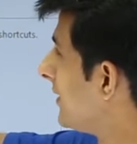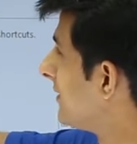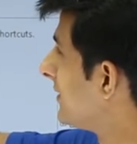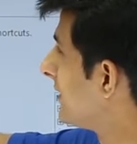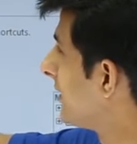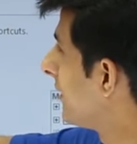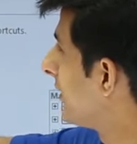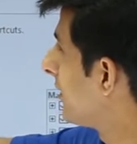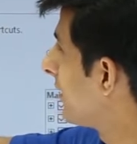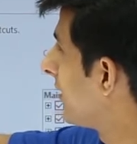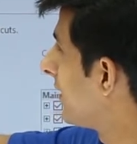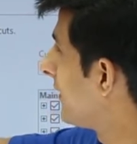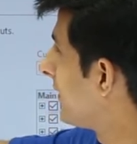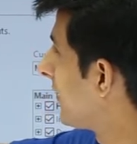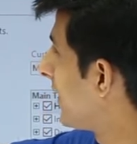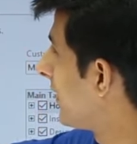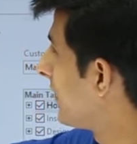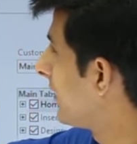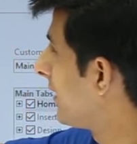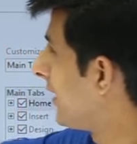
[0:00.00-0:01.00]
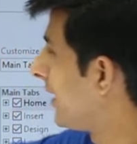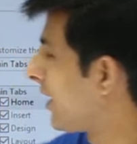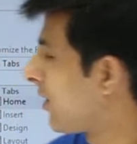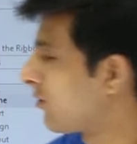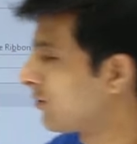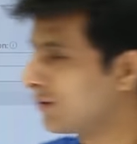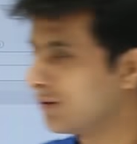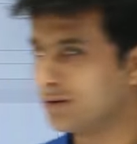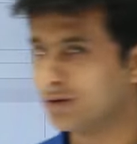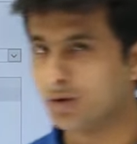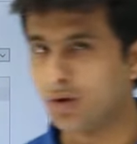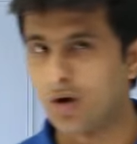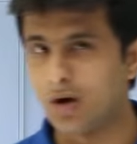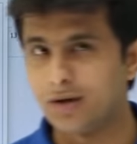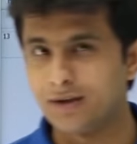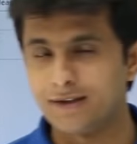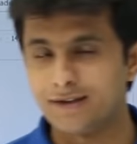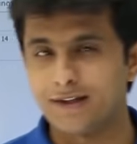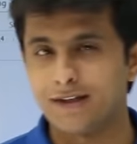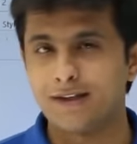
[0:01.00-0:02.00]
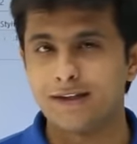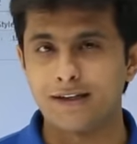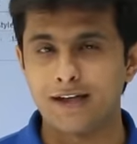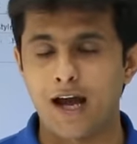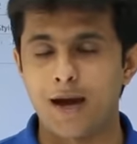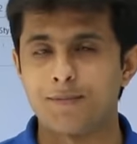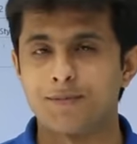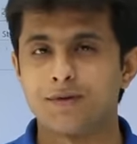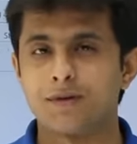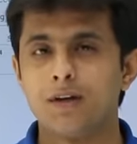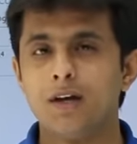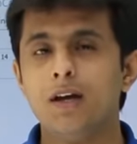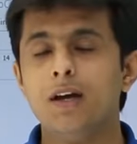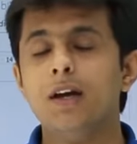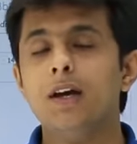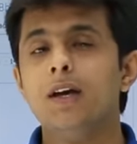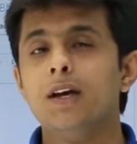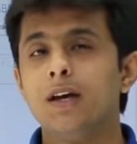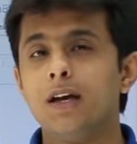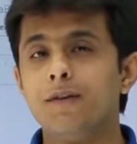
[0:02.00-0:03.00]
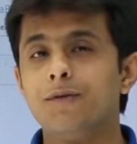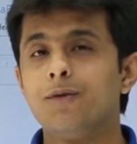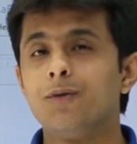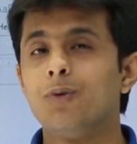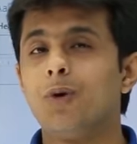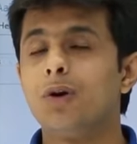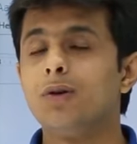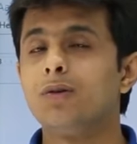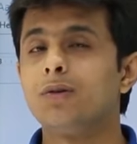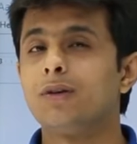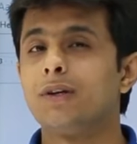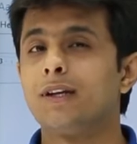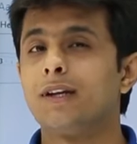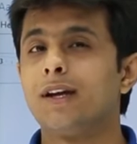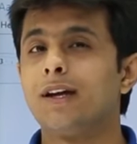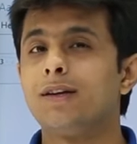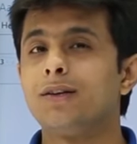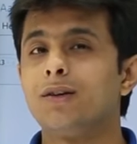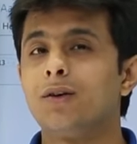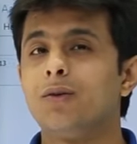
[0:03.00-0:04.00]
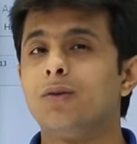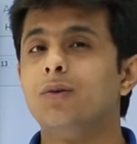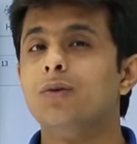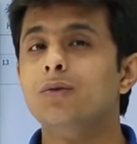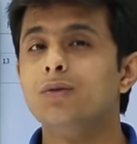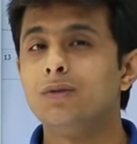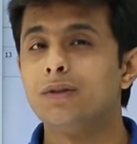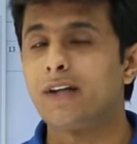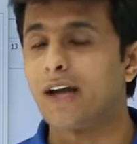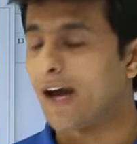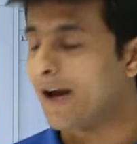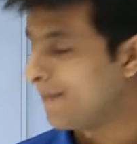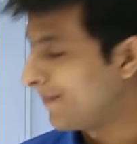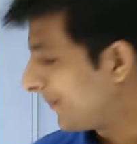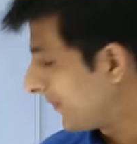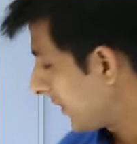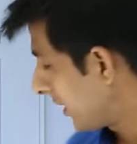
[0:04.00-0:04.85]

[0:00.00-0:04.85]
insert, design, layout. So all these are the tabs. If you want to create your own tab